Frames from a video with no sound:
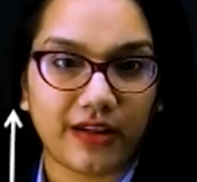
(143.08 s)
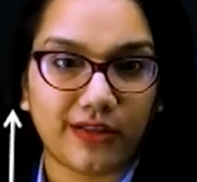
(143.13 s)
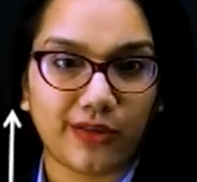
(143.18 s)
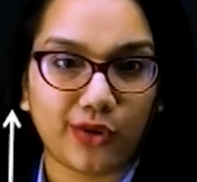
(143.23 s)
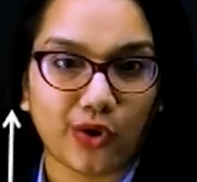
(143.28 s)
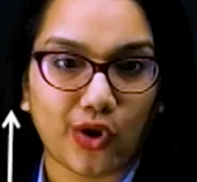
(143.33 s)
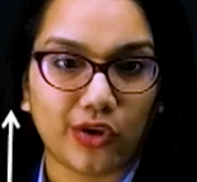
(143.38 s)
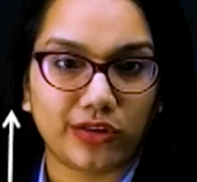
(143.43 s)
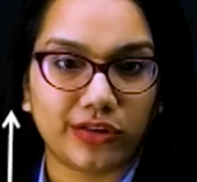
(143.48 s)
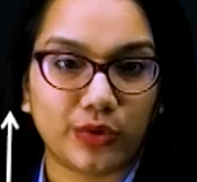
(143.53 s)

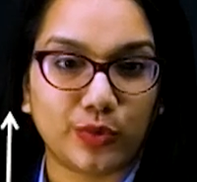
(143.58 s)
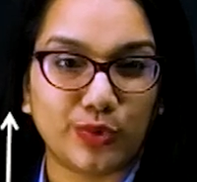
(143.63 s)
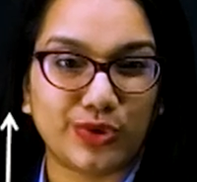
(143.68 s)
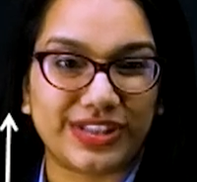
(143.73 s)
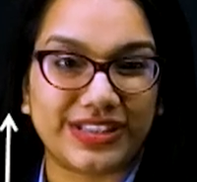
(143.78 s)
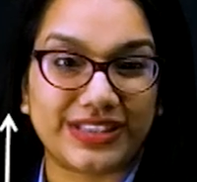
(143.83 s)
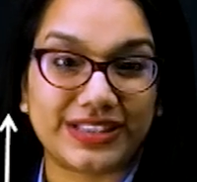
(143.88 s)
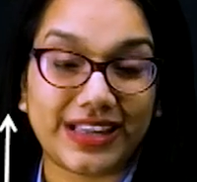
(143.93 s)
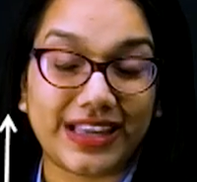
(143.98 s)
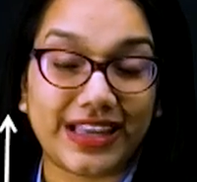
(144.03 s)
draw through
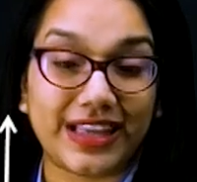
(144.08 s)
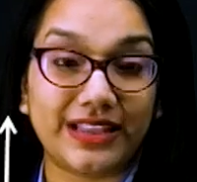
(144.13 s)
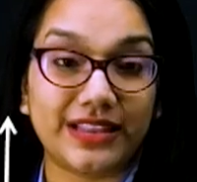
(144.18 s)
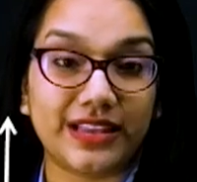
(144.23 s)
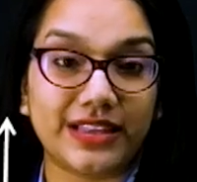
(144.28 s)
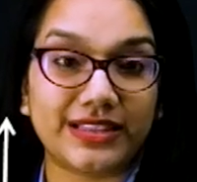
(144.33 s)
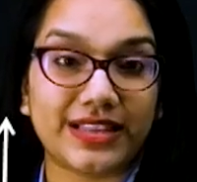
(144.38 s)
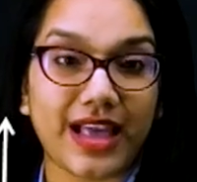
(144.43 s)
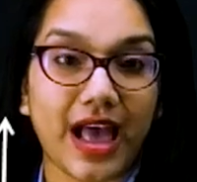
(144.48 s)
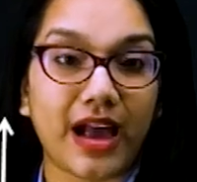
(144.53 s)
C,
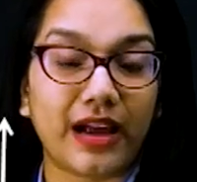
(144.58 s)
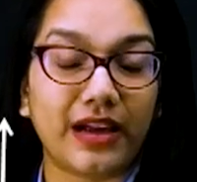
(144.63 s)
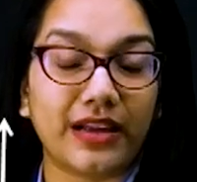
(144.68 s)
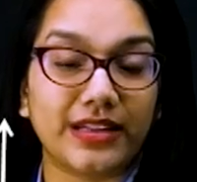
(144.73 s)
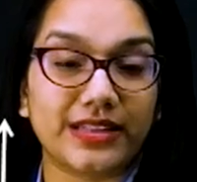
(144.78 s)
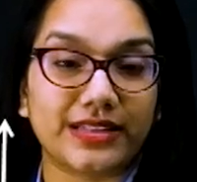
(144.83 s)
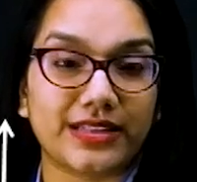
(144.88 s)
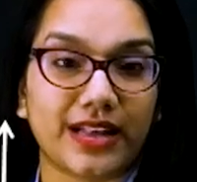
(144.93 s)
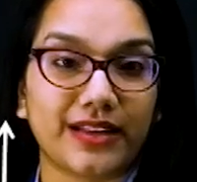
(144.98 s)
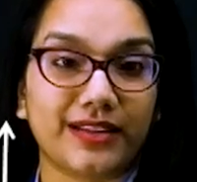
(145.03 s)
this
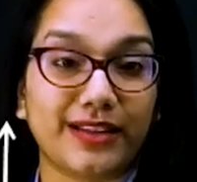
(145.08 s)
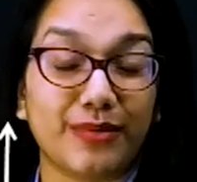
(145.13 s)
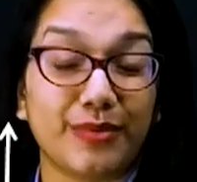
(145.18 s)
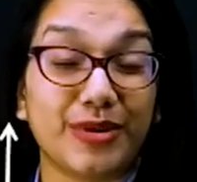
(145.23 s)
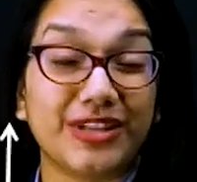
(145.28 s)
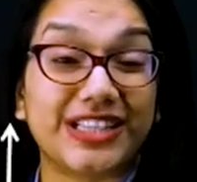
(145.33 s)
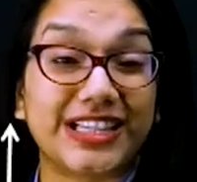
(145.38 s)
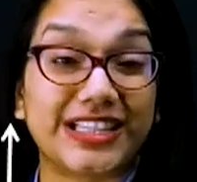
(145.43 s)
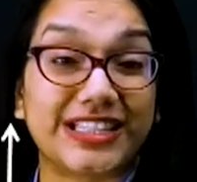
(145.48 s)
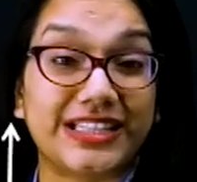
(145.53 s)
angle is nothing
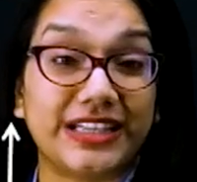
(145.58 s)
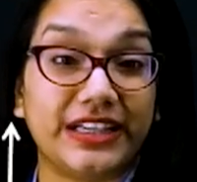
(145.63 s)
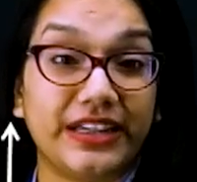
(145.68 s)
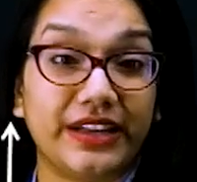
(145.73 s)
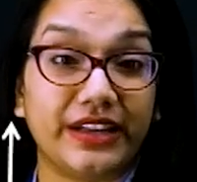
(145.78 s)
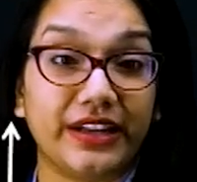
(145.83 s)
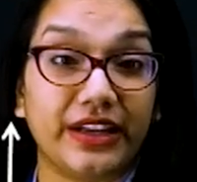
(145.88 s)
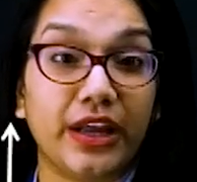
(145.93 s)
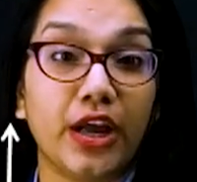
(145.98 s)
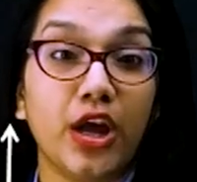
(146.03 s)
but 60
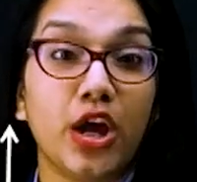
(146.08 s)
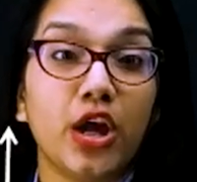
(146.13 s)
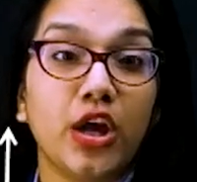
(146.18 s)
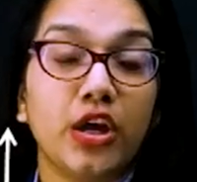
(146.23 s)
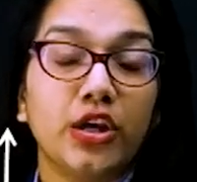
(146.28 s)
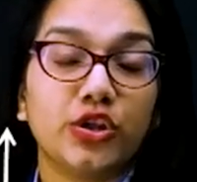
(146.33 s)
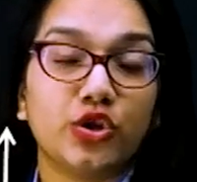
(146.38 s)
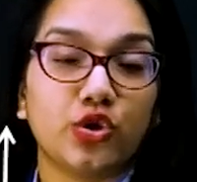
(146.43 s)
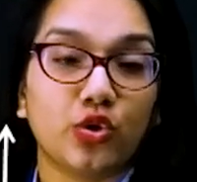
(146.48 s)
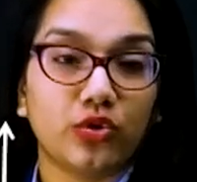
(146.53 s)
degree.
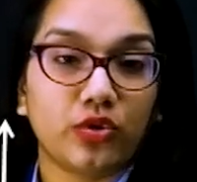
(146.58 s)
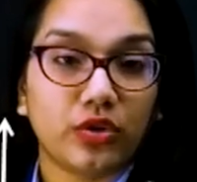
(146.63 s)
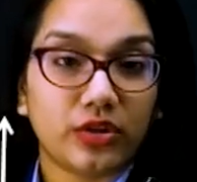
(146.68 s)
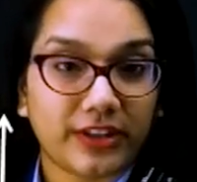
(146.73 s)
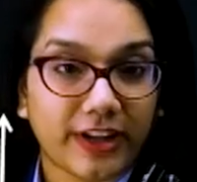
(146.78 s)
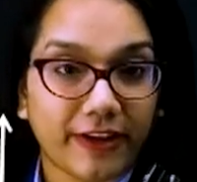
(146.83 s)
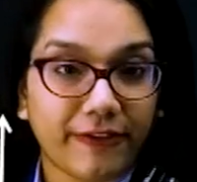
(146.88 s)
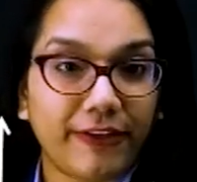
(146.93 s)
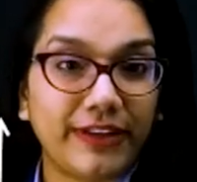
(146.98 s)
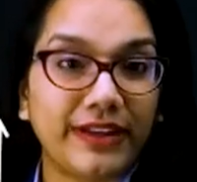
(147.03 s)
So
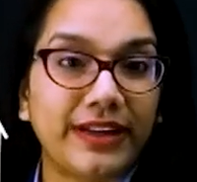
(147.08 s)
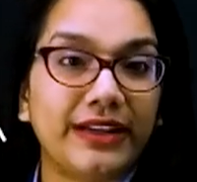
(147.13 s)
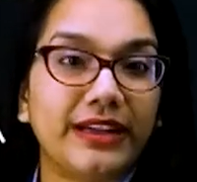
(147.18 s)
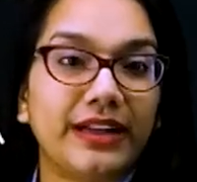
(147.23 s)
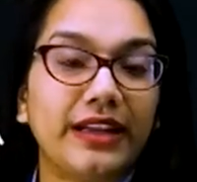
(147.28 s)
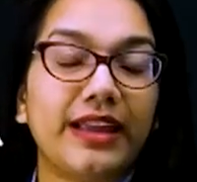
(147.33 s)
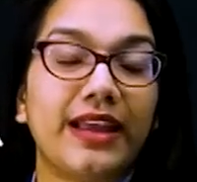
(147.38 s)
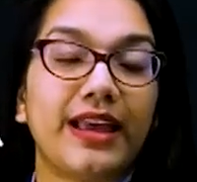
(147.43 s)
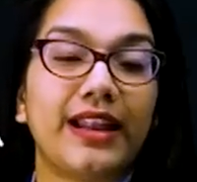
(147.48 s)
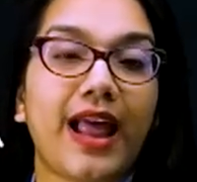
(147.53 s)

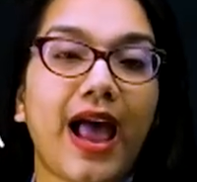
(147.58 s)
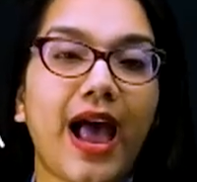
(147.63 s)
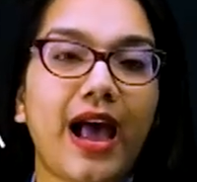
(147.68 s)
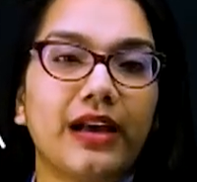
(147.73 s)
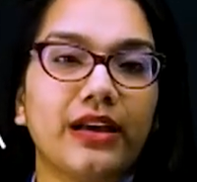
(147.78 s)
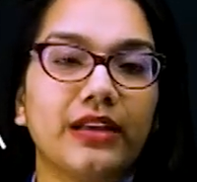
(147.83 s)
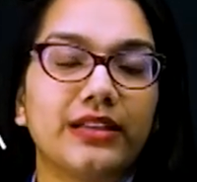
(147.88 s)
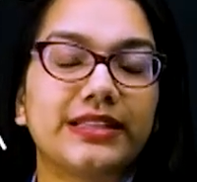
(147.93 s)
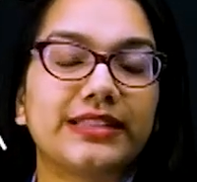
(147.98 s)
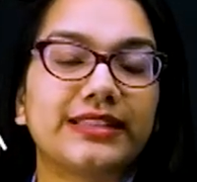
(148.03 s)
definitely an
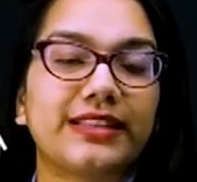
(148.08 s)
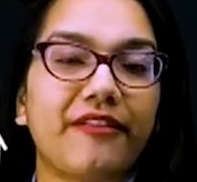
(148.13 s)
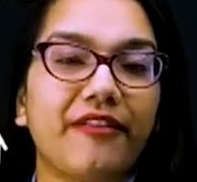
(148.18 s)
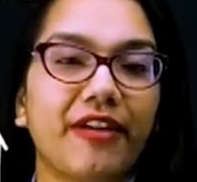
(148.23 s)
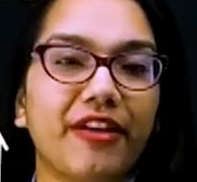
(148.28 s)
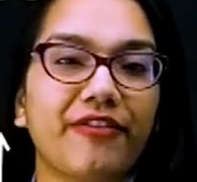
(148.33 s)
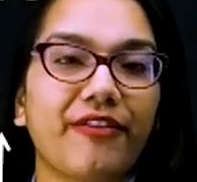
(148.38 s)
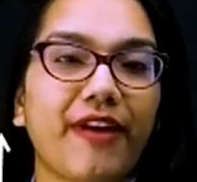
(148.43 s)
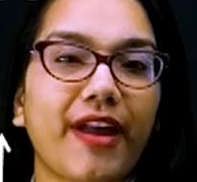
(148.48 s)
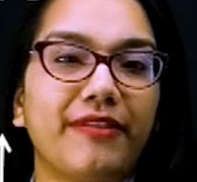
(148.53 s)
angle
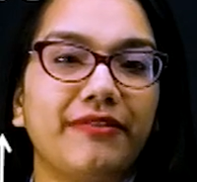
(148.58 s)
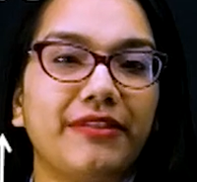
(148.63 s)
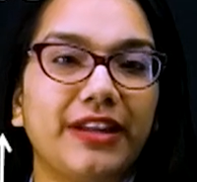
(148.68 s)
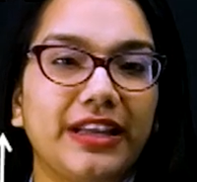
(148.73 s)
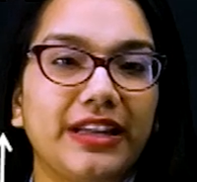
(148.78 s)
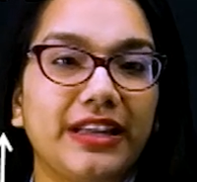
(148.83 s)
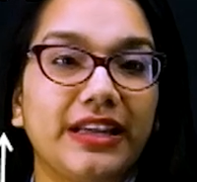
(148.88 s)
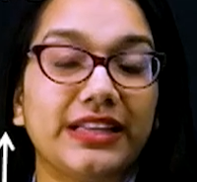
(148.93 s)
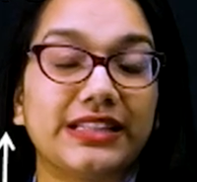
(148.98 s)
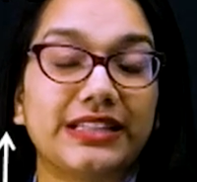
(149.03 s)
75
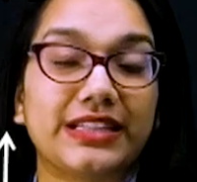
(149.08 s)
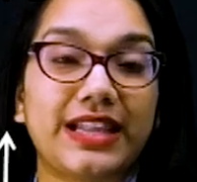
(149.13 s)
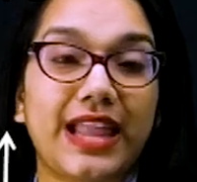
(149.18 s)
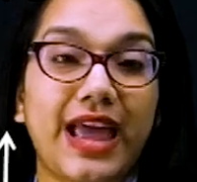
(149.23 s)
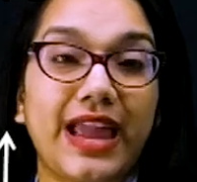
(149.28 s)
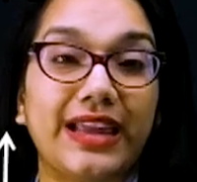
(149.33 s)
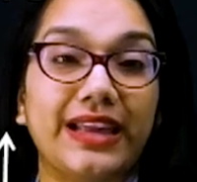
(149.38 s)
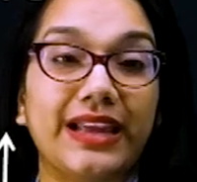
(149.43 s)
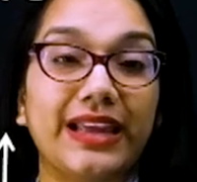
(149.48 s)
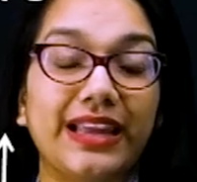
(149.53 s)
degree is
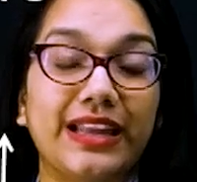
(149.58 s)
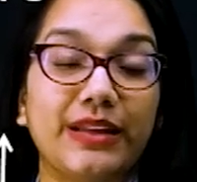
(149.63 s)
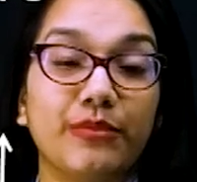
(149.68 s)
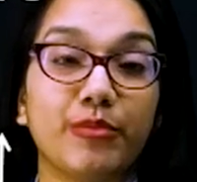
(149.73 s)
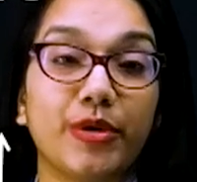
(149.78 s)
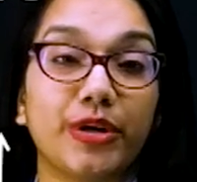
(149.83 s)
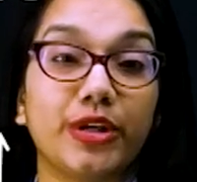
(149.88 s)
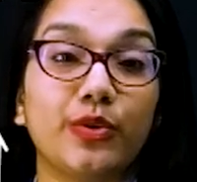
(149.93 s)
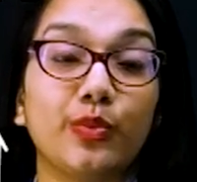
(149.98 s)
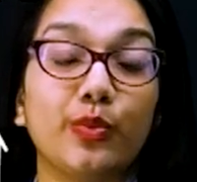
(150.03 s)
lying
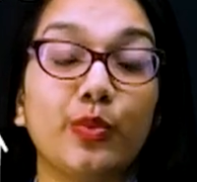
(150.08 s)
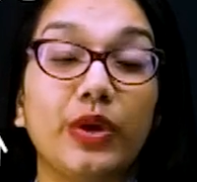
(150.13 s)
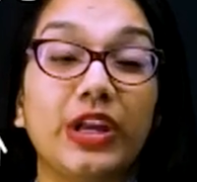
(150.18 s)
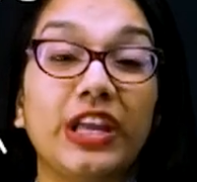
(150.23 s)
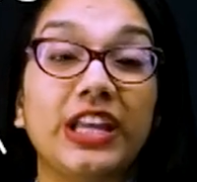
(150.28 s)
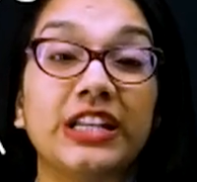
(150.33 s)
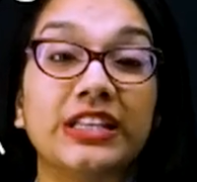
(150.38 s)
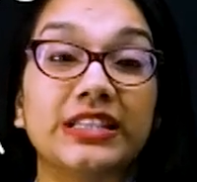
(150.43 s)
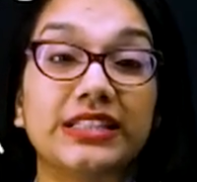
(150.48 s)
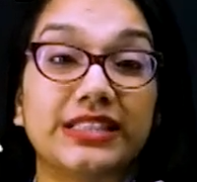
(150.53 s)
in
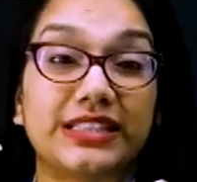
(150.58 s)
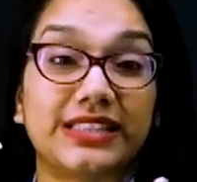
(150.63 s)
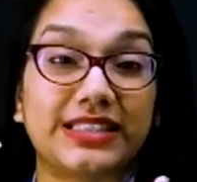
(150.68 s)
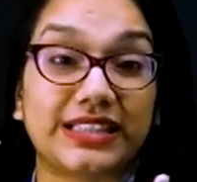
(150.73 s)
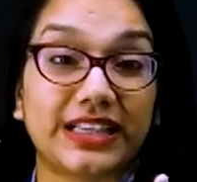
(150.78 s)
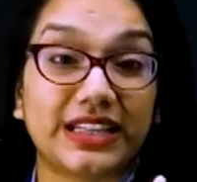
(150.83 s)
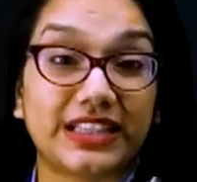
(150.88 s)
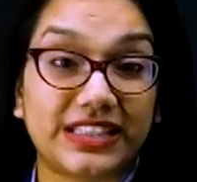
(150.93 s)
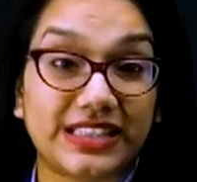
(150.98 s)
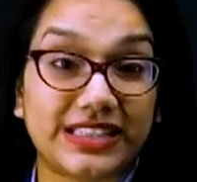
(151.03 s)
between
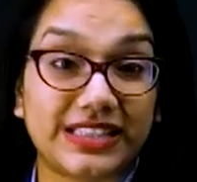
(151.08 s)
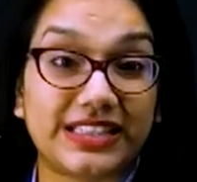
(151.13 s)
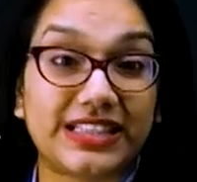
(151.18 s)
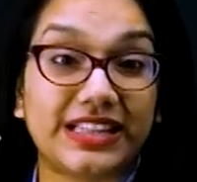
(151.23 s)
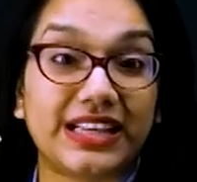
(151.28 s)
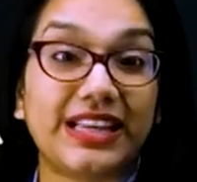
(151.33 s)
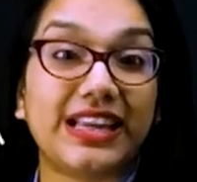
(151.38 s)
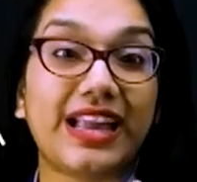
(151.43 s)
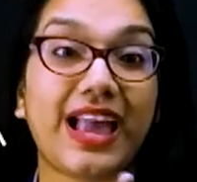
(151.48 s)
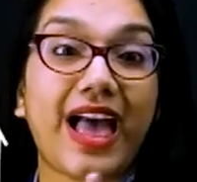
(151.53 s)

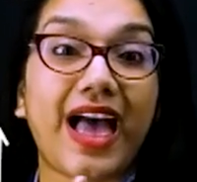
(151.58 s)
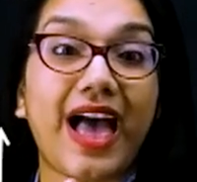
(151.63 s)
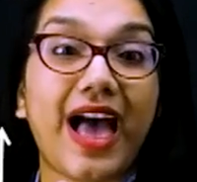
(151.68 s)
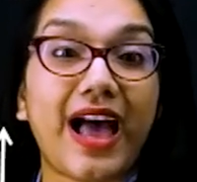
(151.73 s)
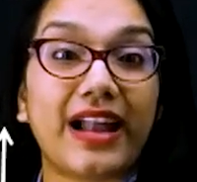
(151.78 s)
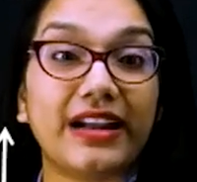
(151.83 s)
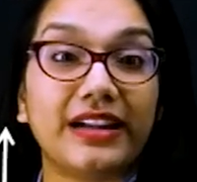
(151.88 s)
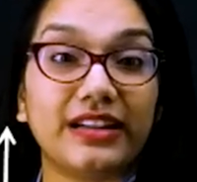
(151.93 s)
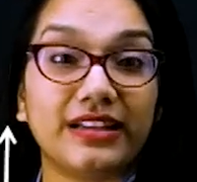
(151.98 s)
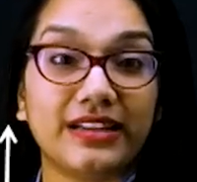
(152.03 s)
60
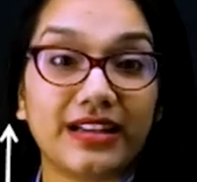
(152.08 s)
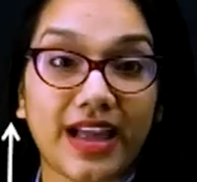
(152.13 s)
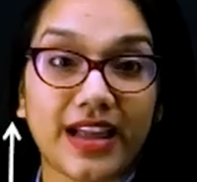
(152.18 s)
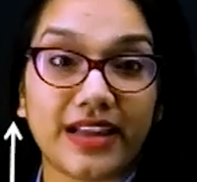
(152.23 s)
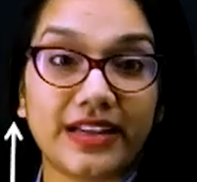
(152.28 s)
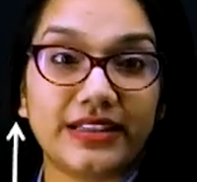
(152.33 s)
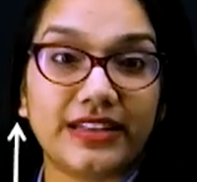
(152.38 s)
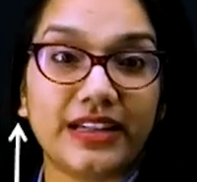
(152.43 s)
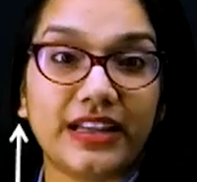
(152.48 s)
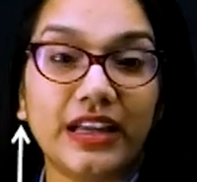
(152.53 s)
and
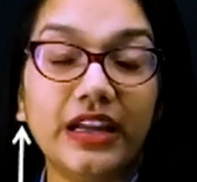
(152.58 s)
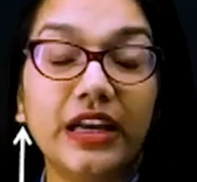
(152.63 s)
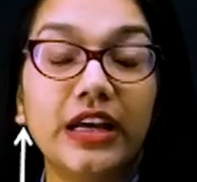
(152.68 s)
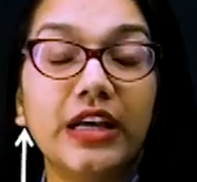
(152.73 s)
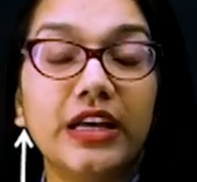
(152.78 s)
90.